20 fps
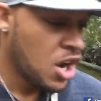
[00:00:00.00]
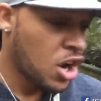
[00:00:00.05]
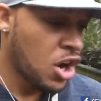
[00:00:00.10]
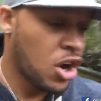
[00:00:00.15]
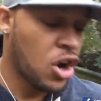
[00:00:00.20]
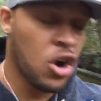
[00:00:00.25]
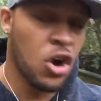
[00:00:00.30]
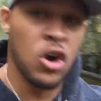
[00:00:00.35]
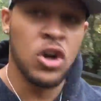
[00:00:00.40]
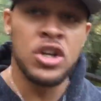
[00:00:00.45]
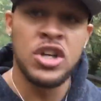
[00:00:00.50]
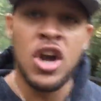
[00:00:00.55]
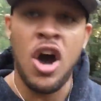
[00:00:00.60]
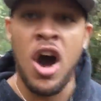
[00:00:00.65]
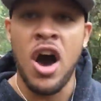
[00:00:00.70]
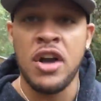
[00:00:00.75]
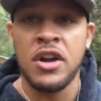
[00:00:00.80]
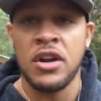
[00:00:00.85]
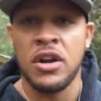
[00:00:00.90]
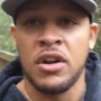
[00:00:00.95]
Her
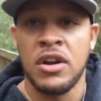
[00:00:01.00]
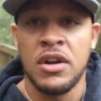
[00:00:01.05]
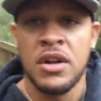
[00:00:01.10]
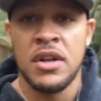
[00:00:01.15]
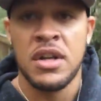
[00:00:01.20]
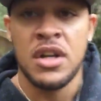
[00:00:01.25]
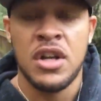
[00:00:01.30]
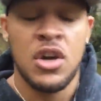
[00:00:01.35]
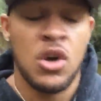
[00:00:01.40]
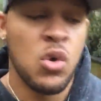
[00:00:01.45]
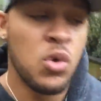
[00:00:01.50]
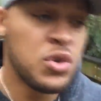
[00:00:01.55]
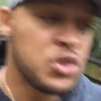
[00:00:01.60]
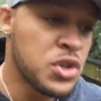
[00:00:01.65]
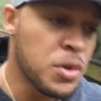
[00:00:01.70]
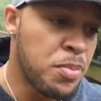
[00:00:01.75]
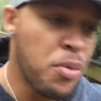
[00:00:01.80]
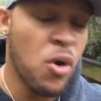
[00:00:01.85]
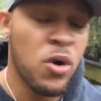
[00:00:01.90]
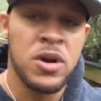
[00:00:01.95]
daughter, who was
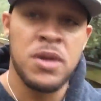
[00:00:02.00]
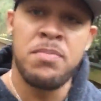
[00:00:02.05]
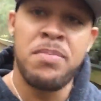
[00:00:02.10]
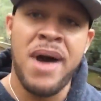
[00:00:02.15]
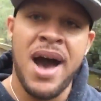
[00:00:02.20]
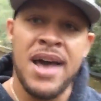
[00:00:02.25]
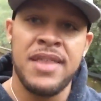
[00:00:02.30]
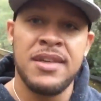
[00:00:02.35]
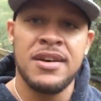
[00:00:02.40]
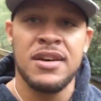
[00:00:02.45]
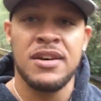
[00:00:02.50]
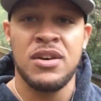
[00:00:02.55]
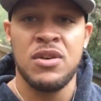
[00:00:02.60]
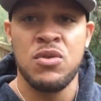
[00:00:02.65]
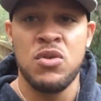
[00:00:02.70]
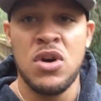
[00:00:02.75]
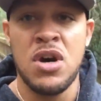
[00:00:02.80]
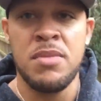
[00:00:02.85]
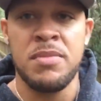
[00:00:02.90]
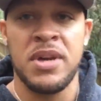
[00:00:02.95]
supported by the
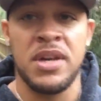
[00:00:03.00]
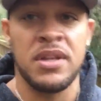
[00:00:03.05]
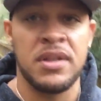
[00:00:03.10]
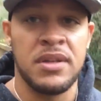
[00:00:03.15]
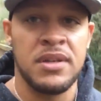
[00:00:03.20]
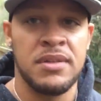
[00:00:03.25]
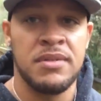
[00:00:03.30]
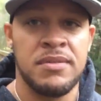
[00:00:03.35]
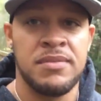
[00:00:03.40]
woman,